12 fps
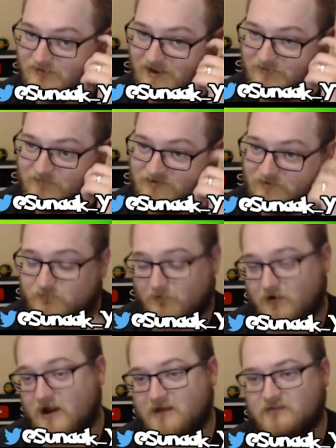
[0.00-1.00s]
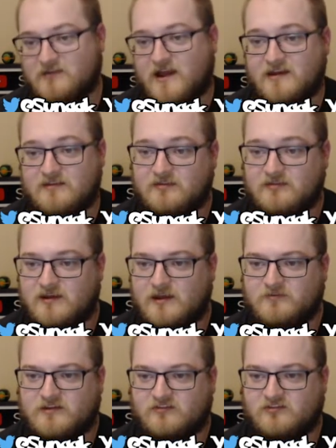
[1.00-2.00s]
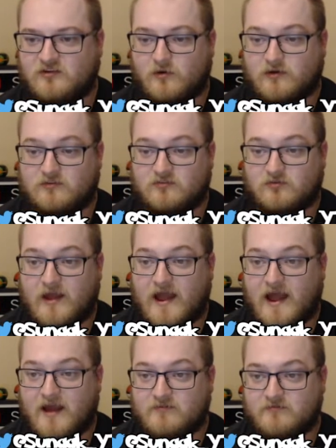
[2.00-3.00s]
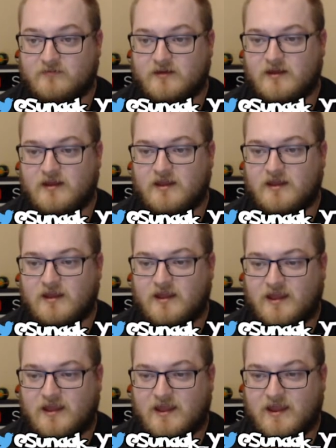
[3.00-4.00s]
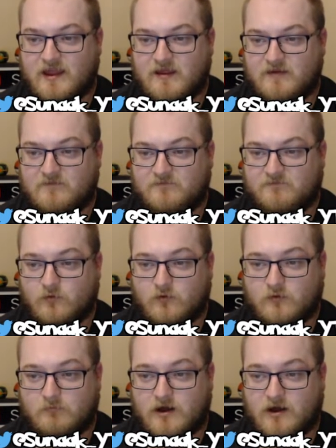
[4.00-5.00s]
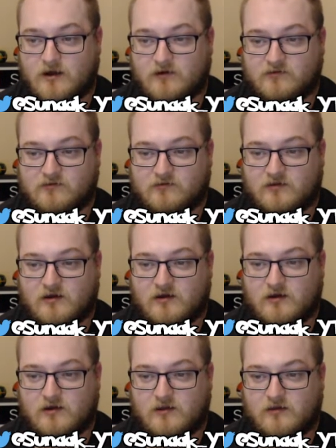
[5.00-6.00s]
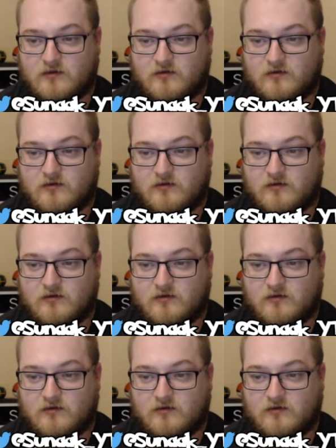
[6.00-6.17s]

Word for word: I'm surprised. I didn't think I was actually going to have a full box on